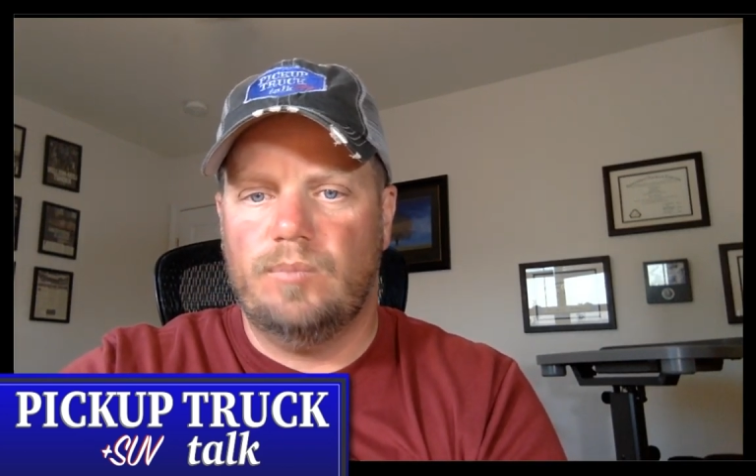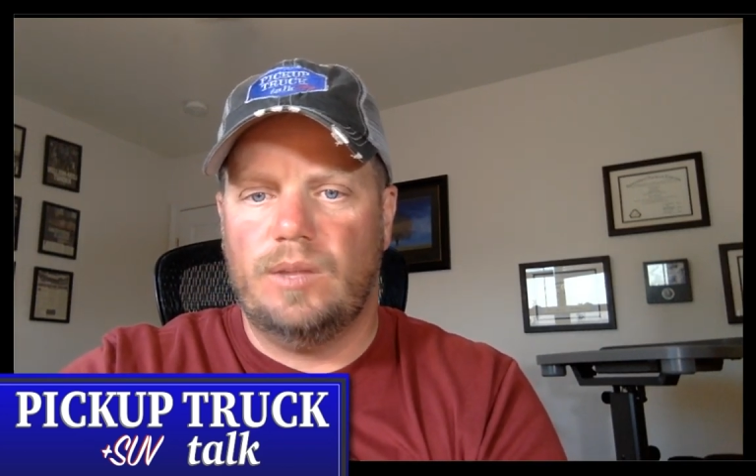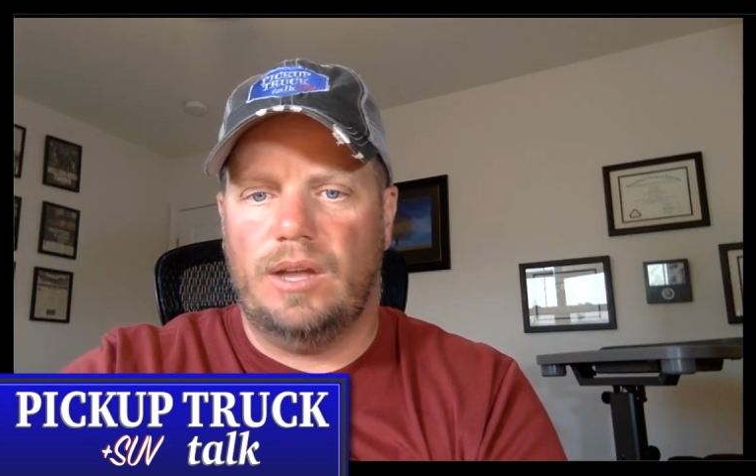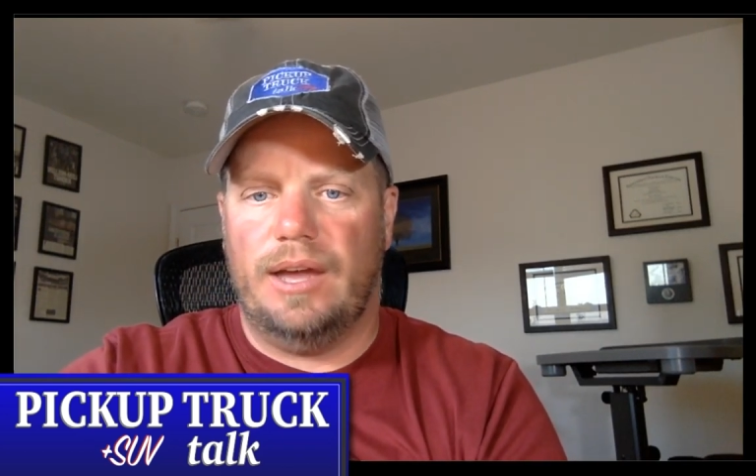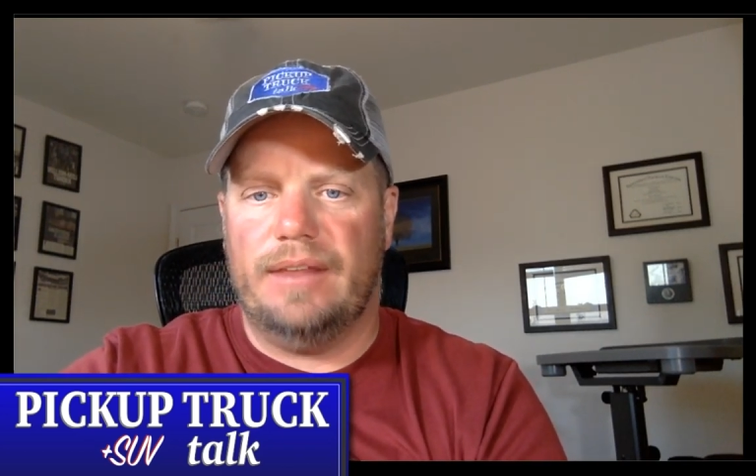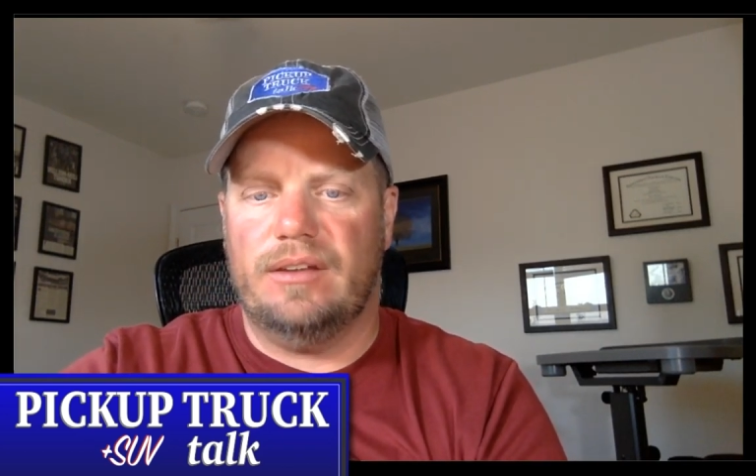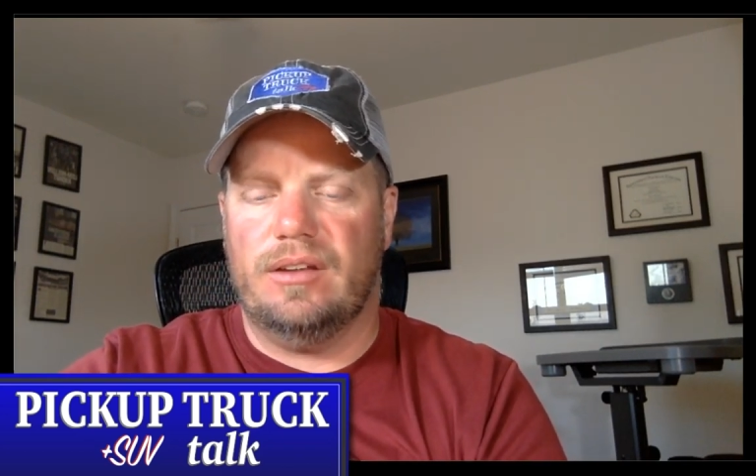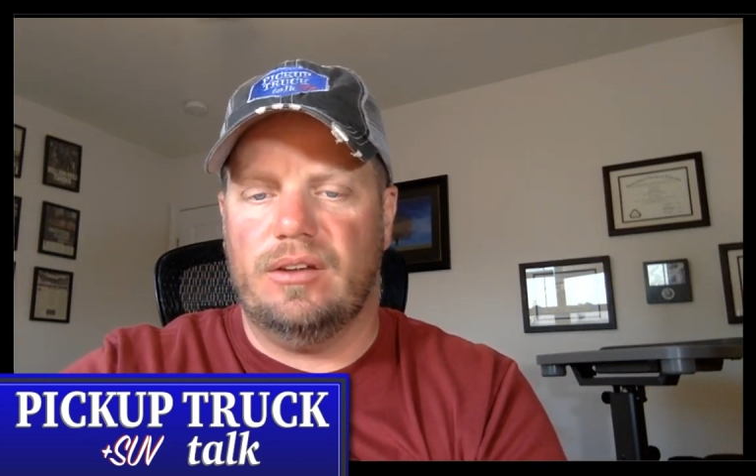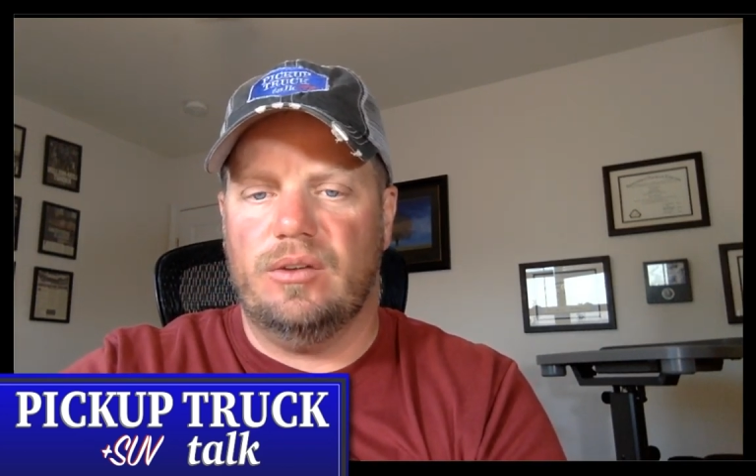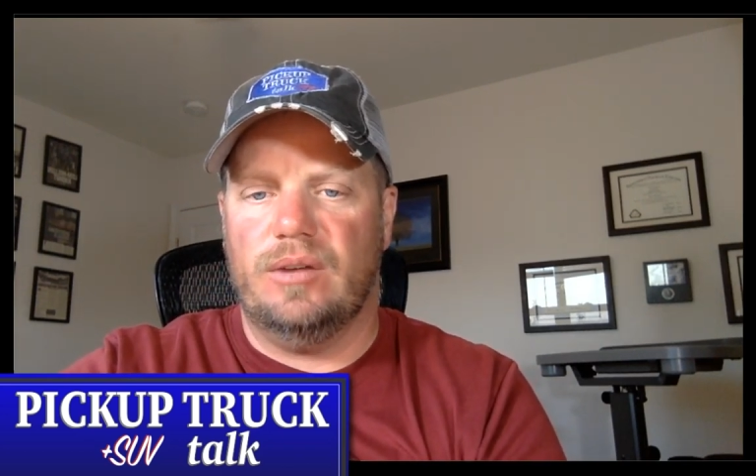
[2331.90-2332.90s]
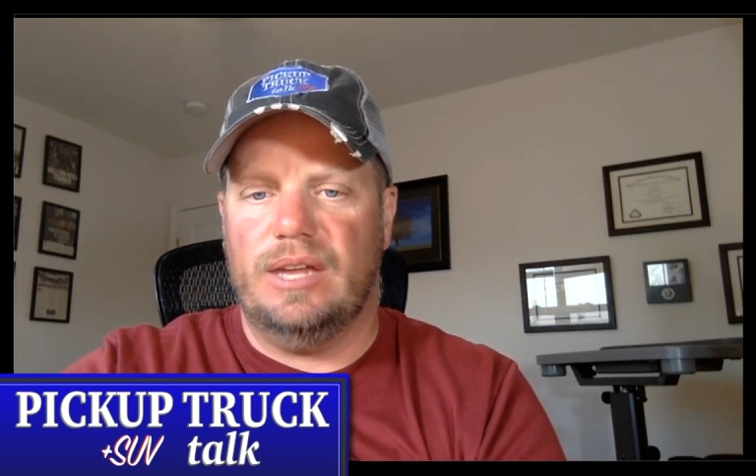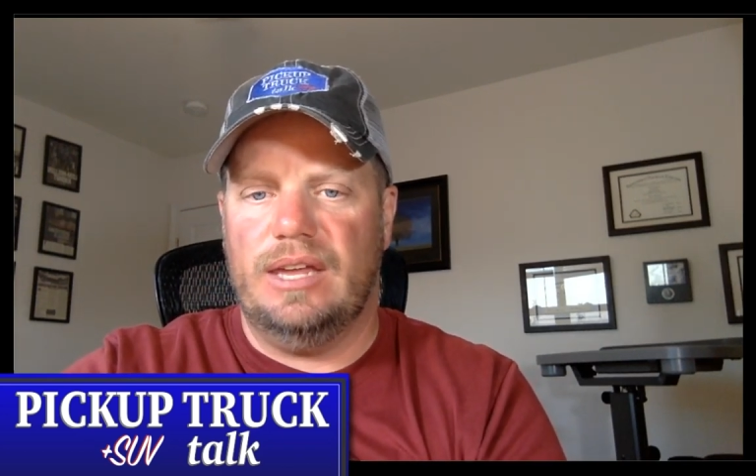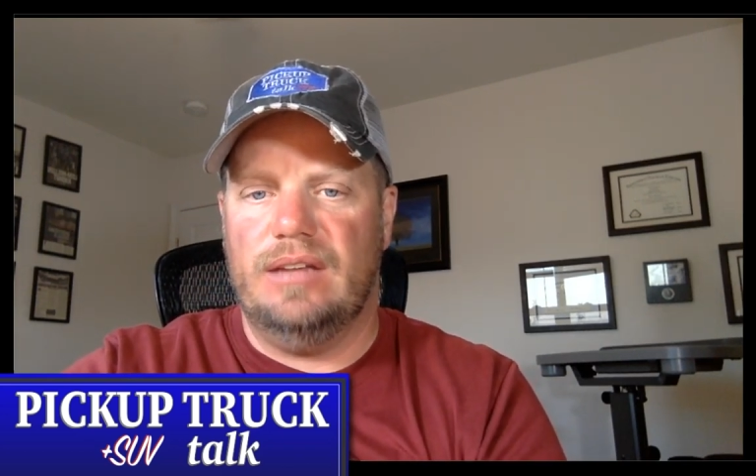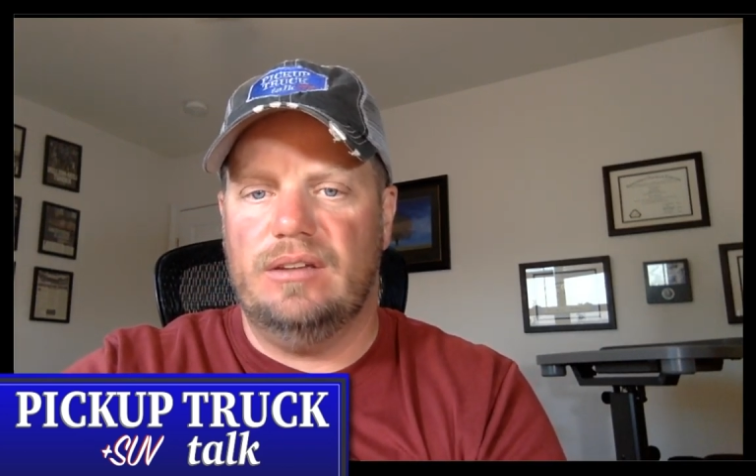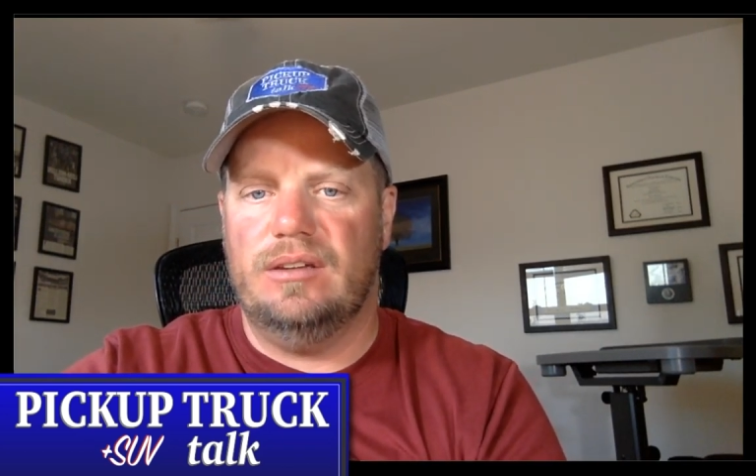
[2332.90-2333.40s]
I think they're going to do it
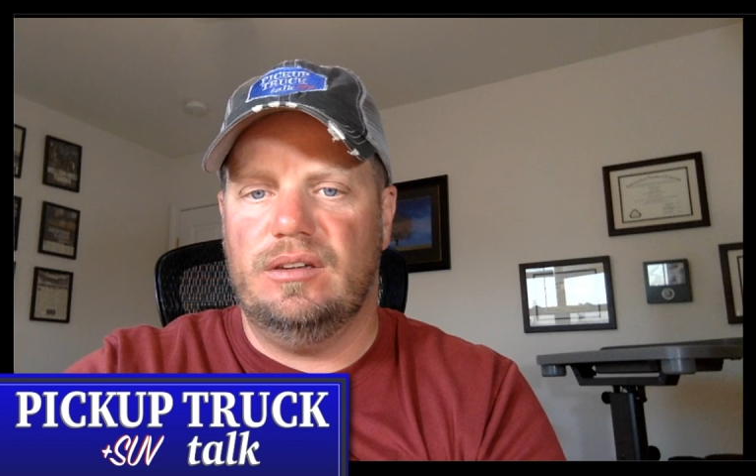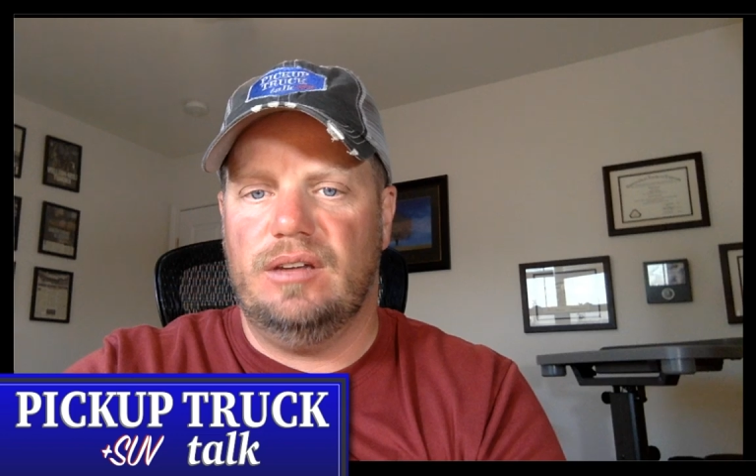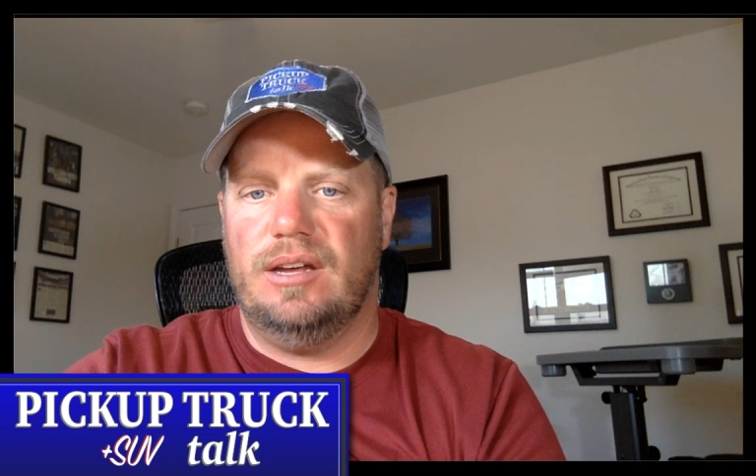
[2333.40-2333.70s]
in